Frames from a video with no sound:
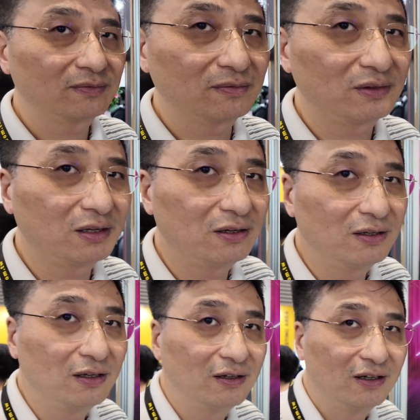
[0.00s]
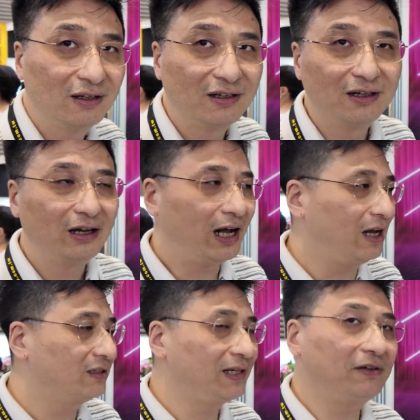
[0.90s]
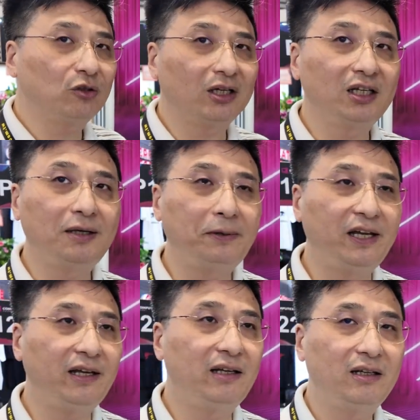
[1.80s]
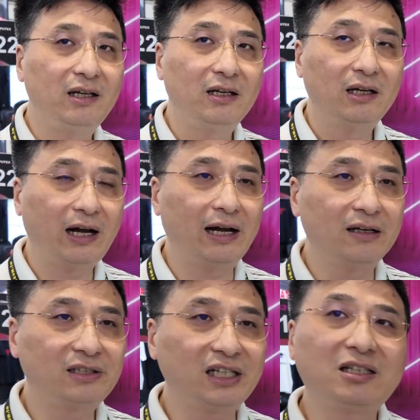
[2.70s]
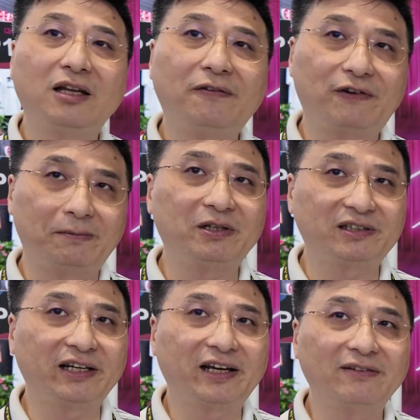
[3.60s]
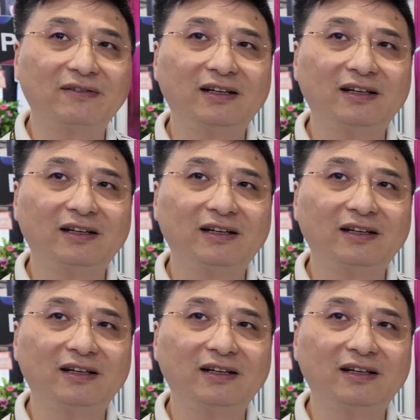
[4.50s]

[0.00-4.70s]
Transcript: what's the resolution? 720p, 60 frames per second.